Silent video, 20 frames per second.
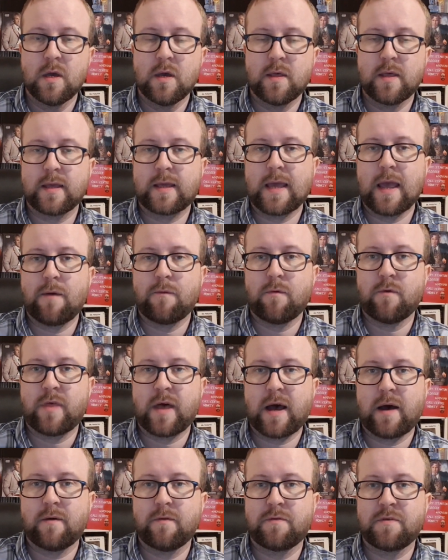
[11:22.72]
They kept with
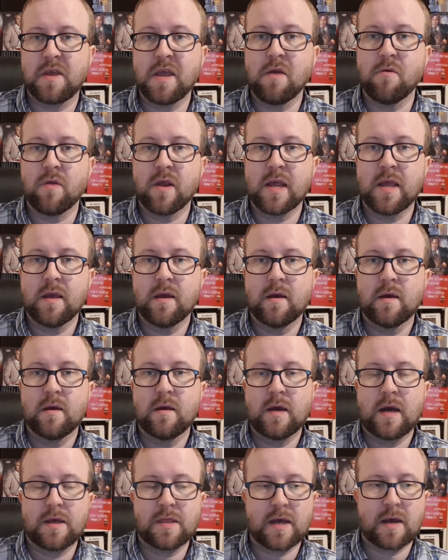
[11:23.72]
that theory
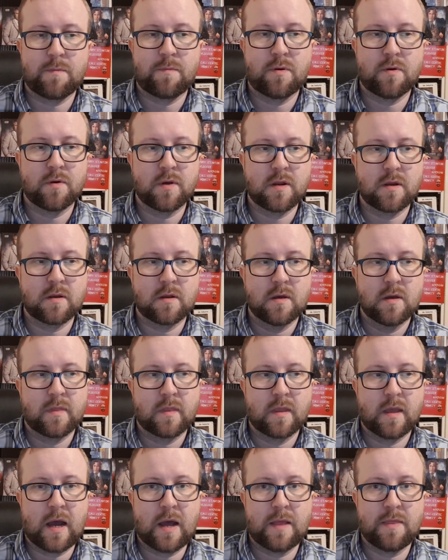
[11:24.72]
at that point
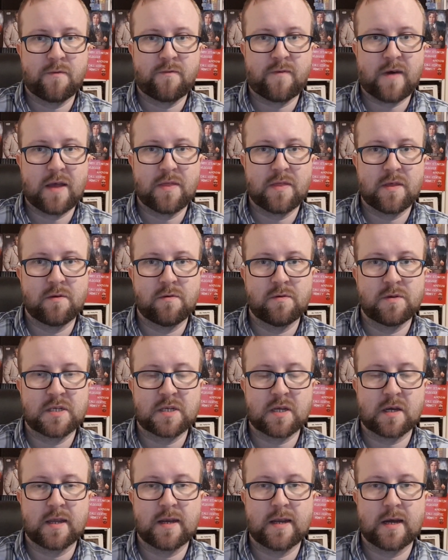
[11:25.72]
and the fact that they were
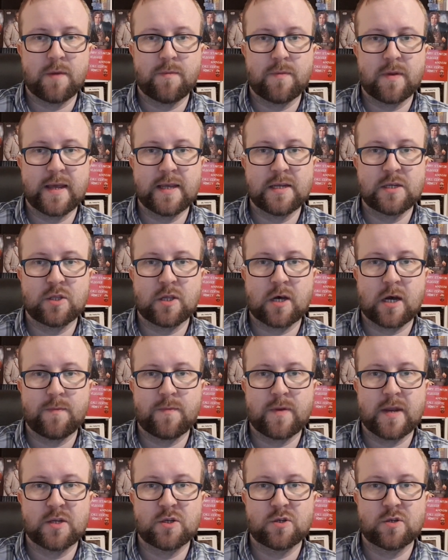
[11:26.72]
stuck in hibernation, the
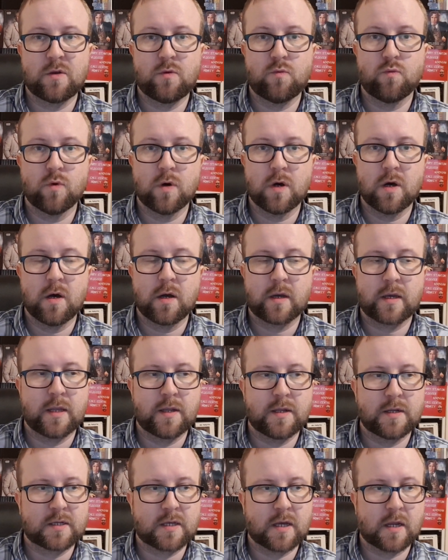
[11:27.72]
hibernation didn't work,
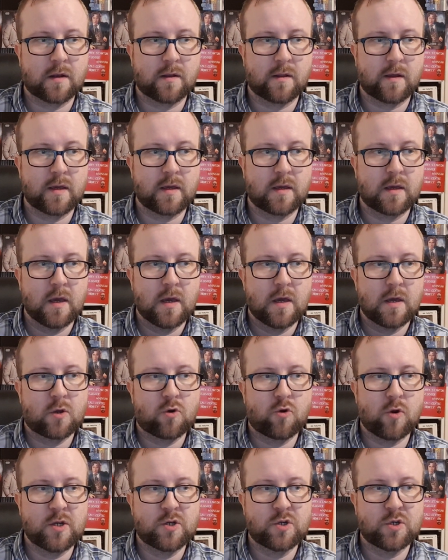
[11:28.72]
and it's kind of like
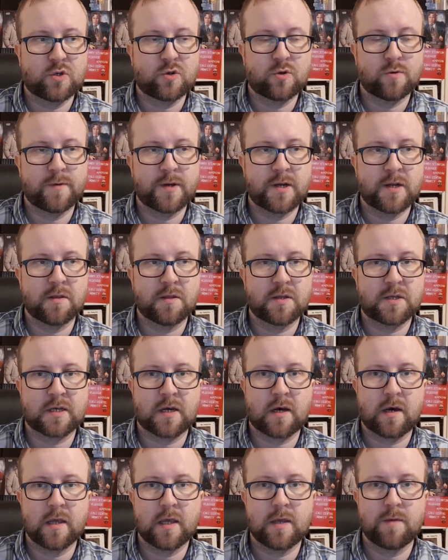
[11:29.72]
creatures from another
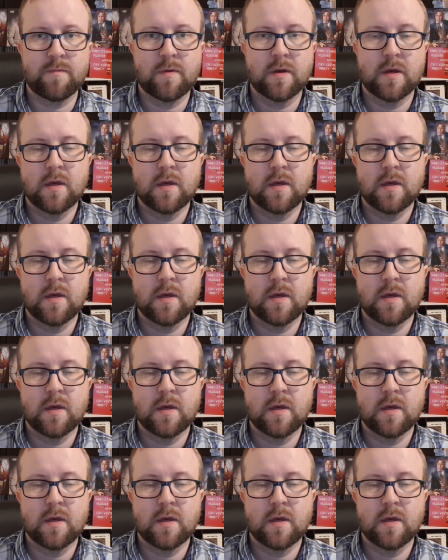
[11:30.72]
time